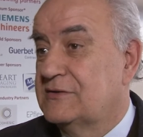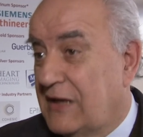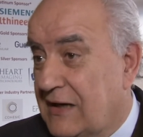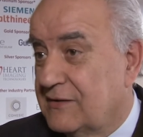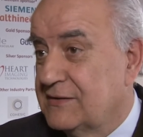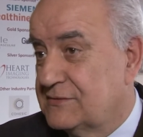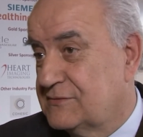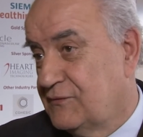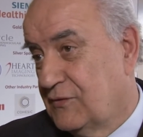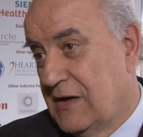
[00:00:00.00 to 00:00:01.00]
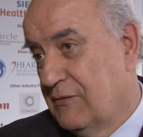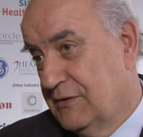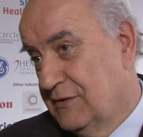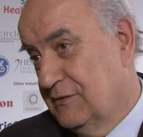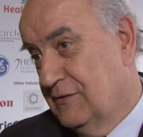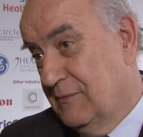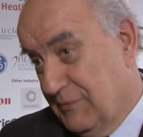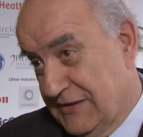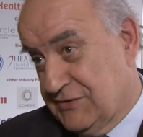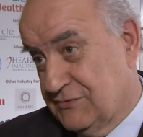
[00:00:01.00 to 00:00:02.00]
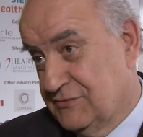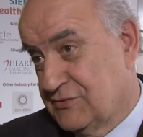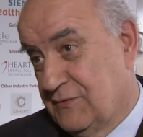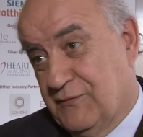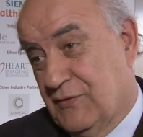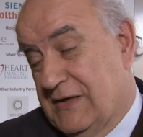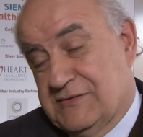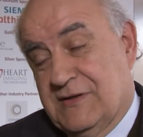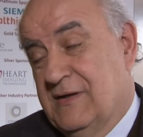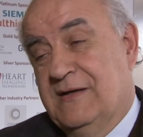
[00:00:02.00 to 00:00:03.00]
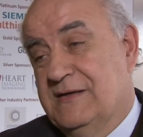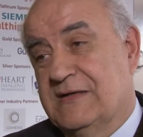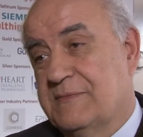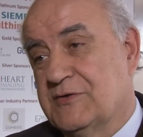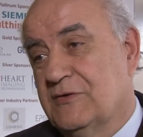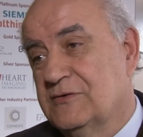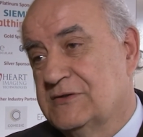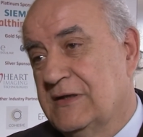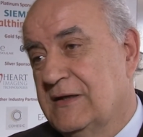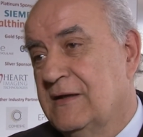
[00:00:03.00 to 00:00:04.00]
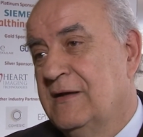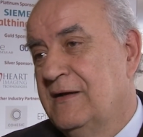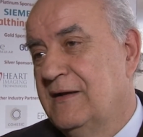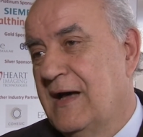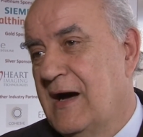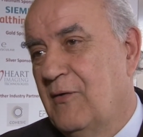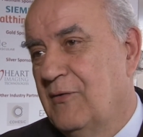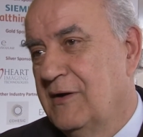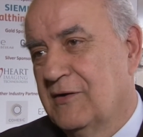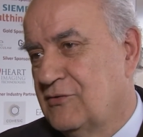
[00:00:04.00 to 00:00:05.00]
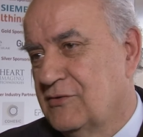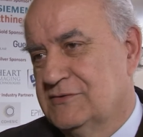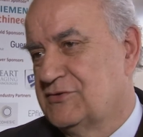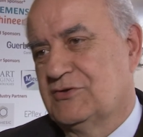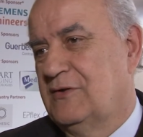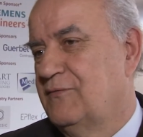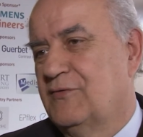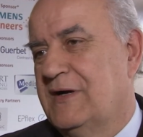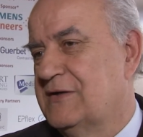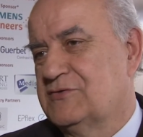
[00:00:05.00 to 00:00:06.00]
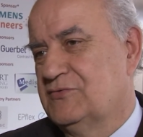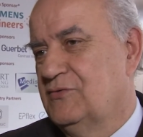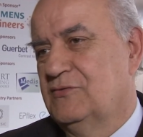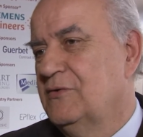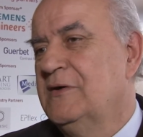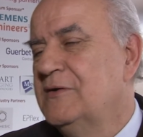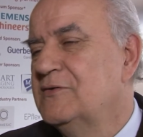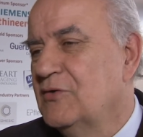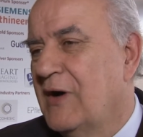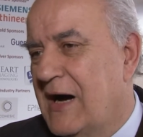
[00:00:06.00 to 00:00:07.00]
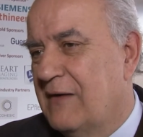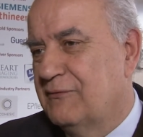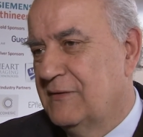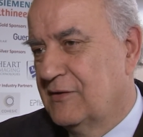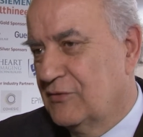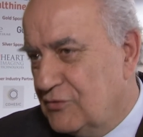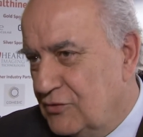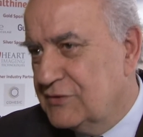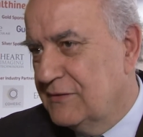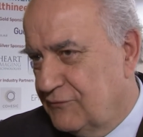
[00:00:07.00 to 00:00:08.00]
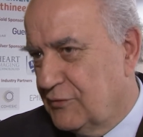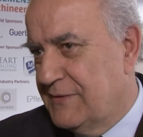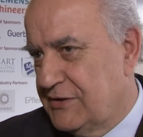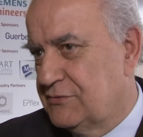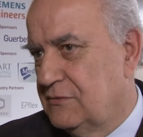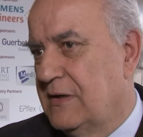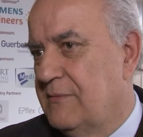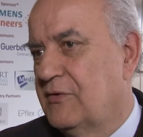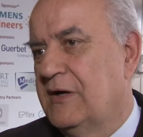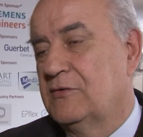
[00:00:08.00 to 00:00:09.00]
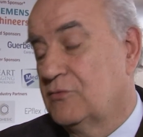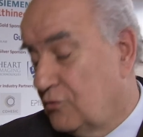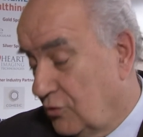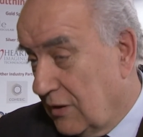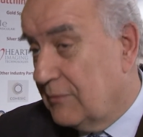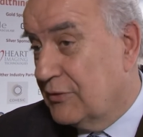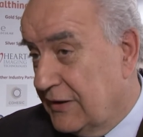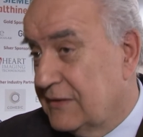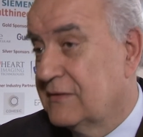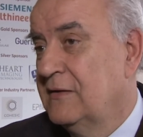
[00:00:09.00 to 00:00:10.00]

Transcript: targets for our ablation. So for us, it's absolutely now a cornerstone for us to have good information on MRIs, collaborate